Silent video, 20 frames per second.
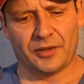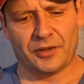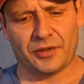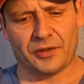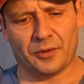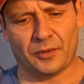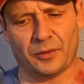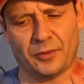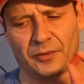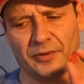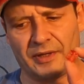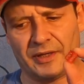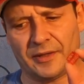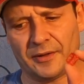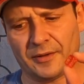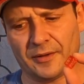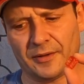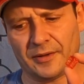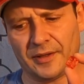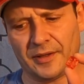So
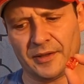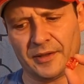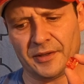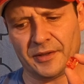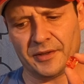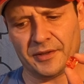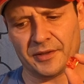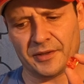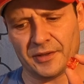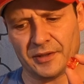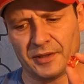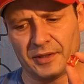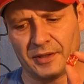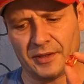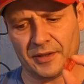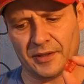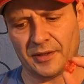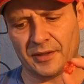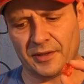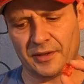there is
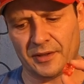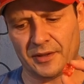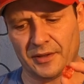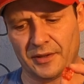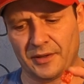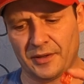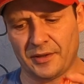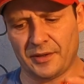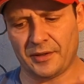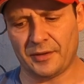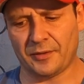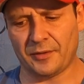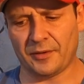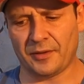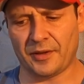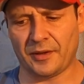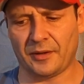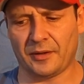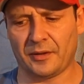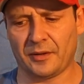your
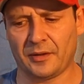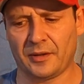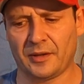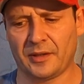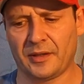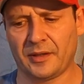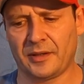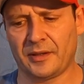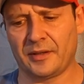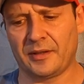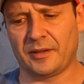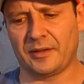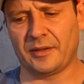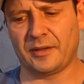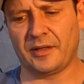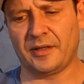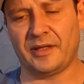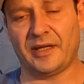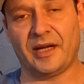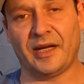little
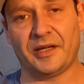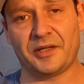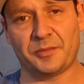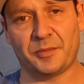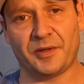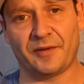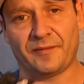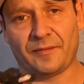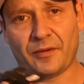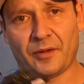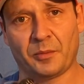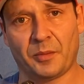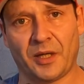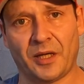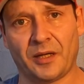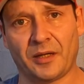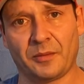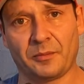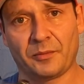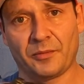attachment for the
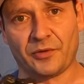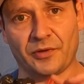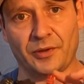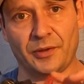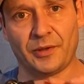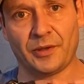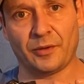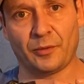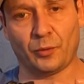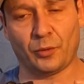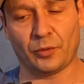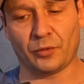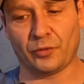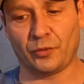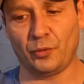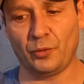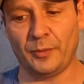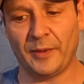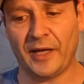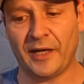bottom so you can hold
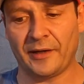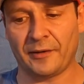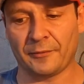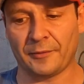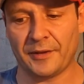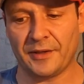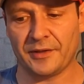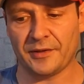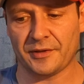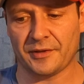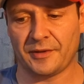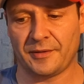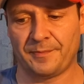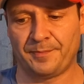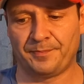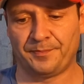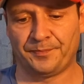2 batteries.